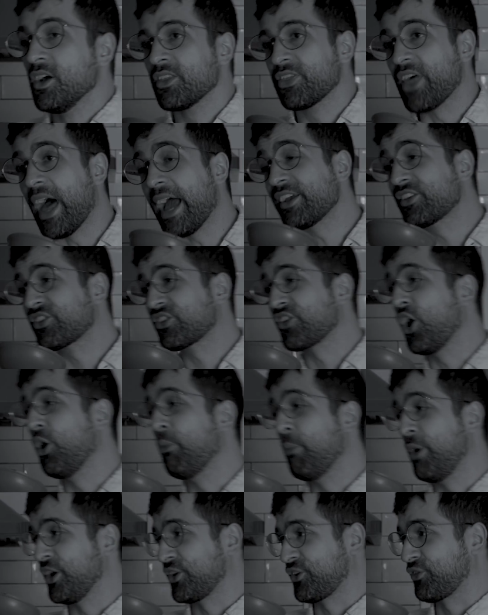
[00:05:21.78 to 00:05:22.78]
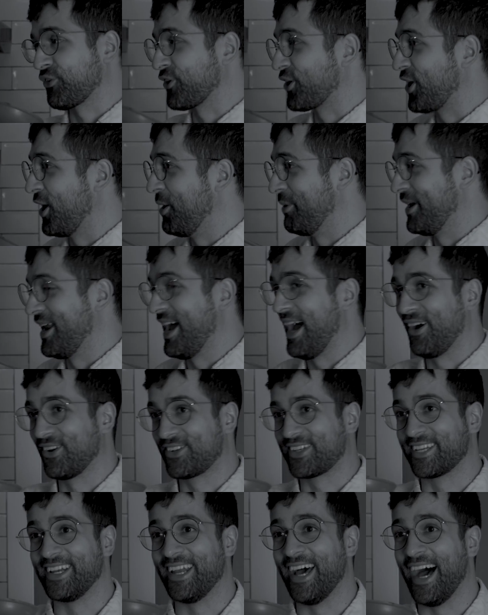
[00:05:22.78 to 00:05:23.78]
Thanks so much for coming out
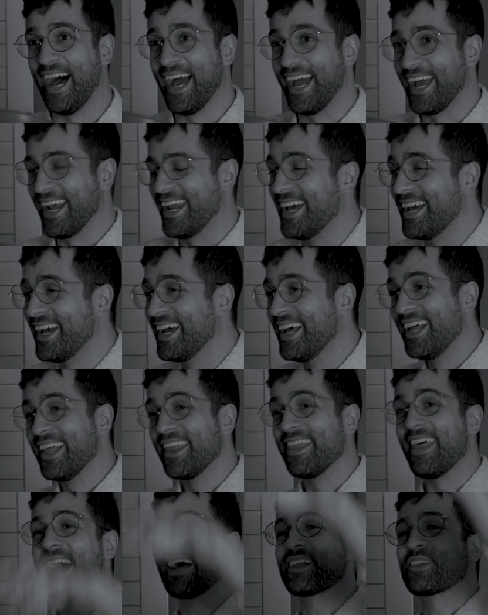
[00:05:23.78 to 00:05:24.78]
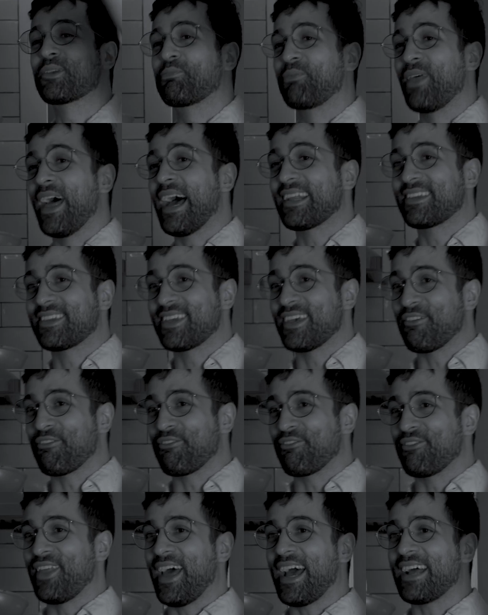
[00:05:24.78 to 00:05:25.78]
tonight. That's it.
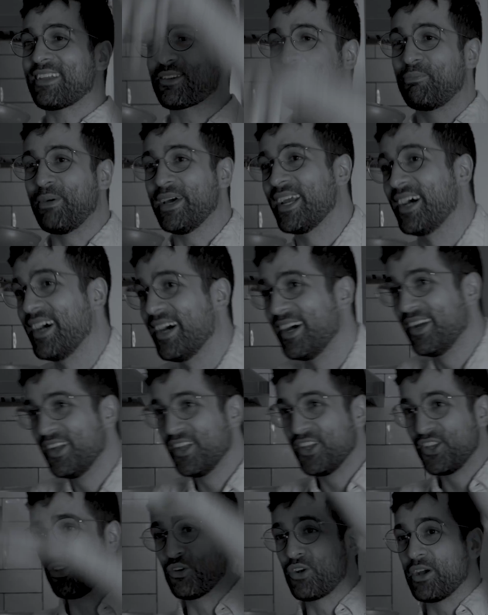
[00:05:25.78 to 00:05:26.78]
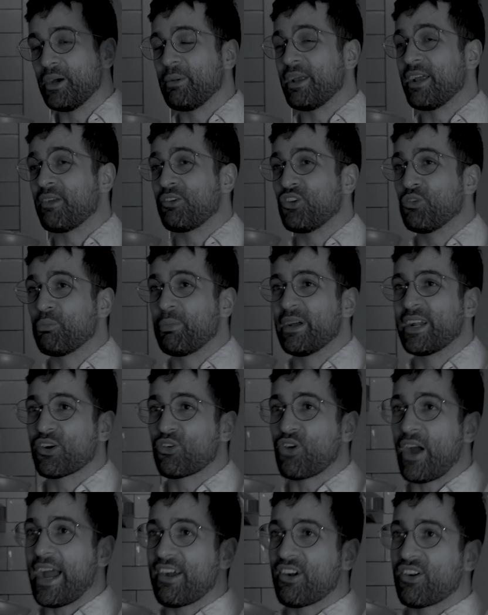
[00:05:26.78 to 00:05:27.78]
That's been you've been a
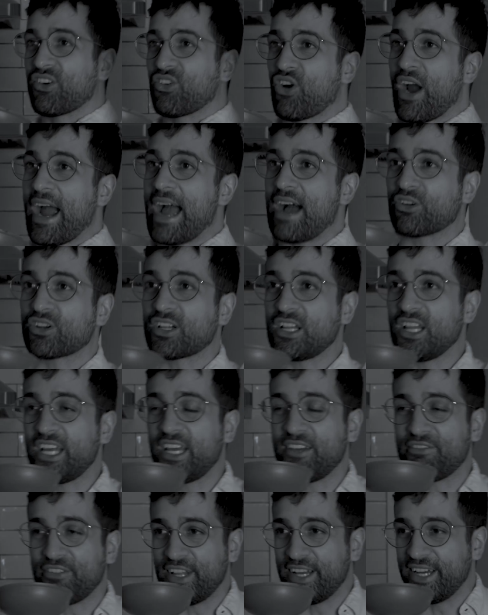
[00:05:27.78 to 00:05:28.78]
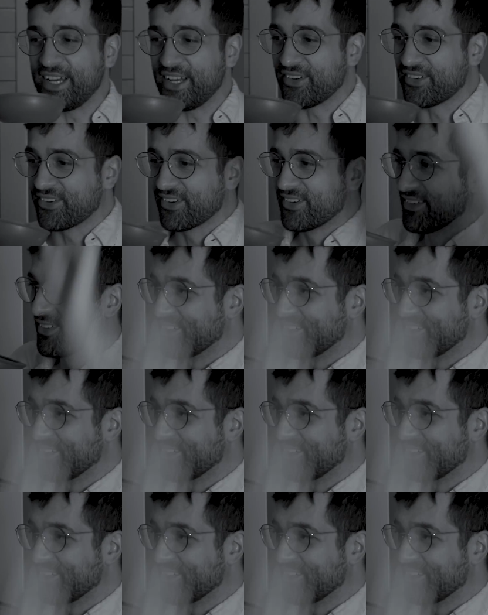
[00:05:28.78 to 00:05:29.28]
great crowd, Cleveland.